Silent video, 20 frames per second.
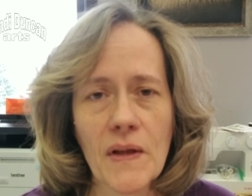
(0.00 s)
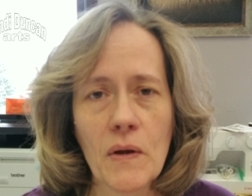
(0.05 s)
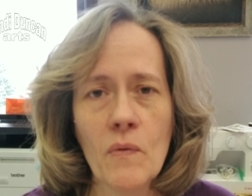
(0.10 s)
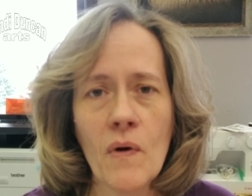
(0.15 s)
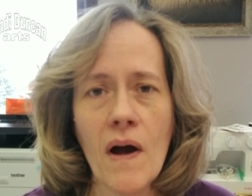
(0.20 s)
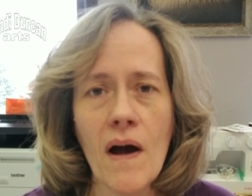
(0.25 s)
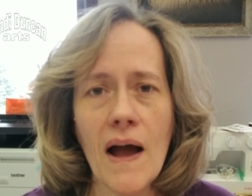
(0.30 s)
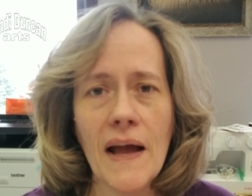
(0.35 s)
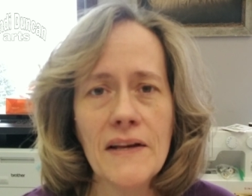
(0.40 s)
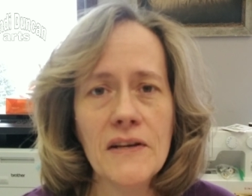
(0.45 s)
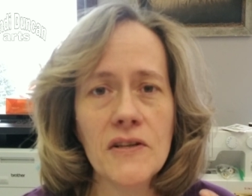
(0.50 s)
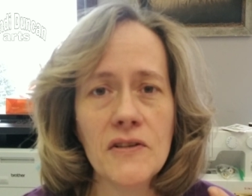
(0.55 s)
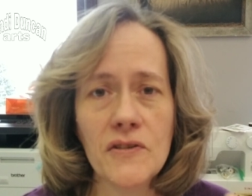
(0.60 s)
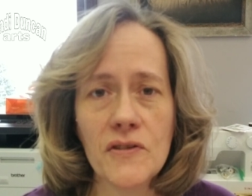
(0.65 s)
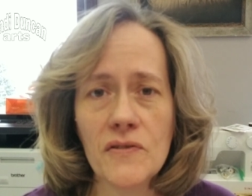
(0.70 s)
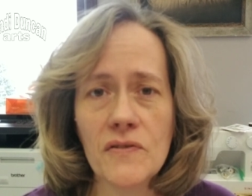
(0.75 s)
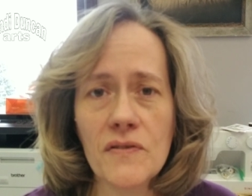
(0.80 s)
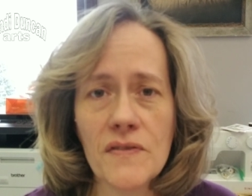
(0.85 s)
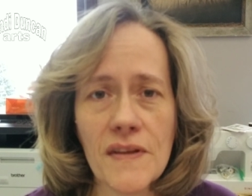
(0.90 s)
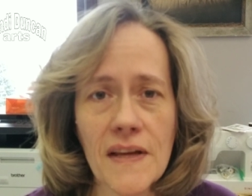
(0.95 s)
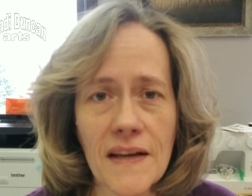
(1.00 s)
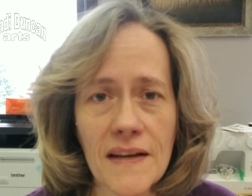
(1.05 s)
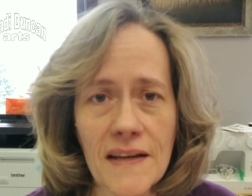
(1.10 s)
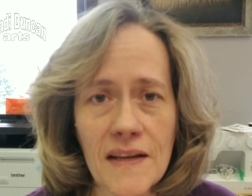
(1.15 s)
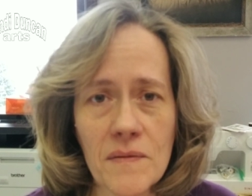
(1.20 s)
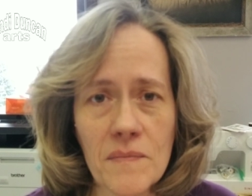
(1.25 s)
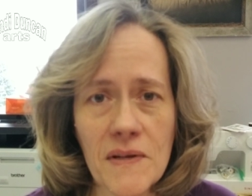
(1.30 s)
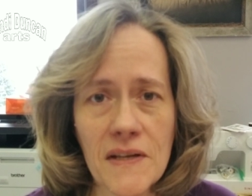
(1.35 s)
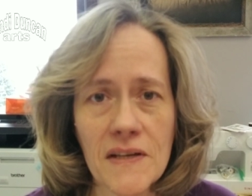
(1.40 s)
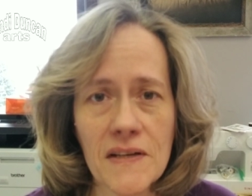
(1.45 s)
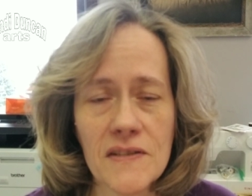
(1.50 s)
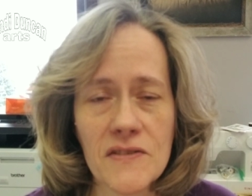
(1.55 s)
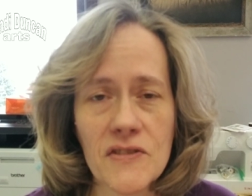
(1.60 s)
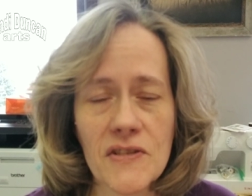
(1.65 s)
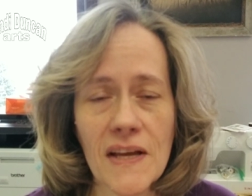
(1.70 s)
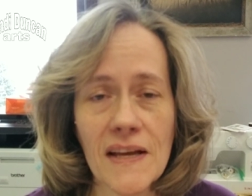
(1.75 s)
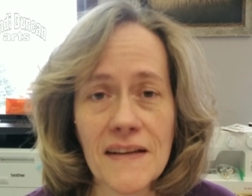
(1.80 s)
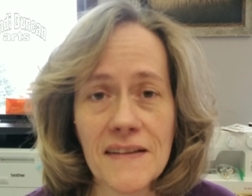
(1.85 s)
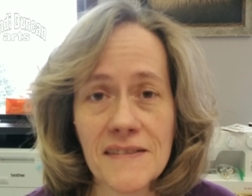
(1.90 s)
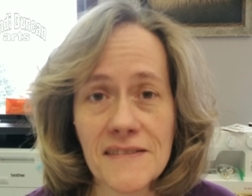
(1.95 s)
Well, I could use that image,
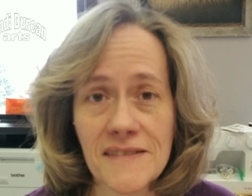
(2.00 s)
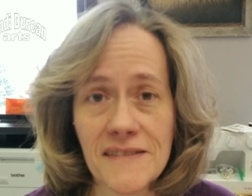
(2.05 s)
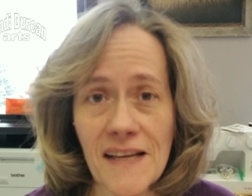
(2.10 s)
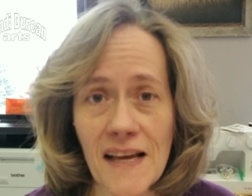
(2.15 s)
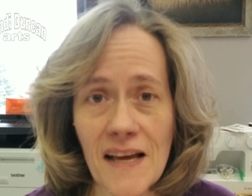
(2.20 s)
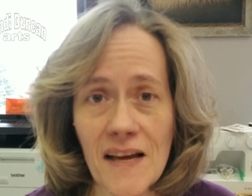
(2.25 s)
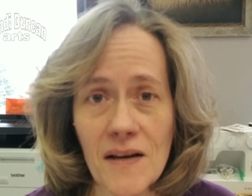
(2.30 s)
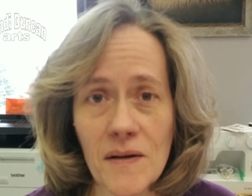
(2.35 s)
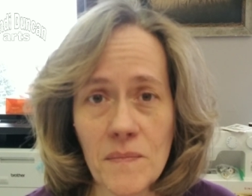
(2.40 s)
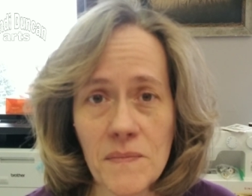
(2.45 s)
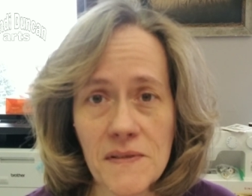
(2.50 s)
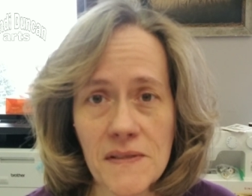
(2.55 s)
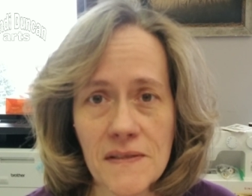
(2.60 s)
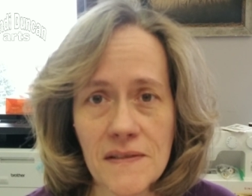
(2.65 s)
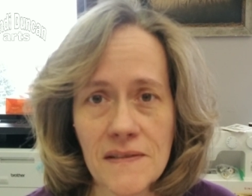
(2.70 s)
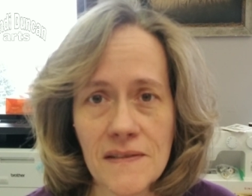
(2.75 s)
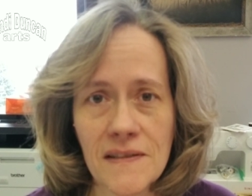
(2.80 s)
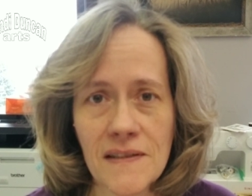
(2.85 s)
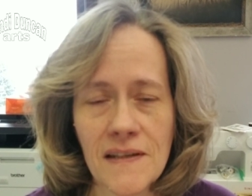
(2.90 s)
except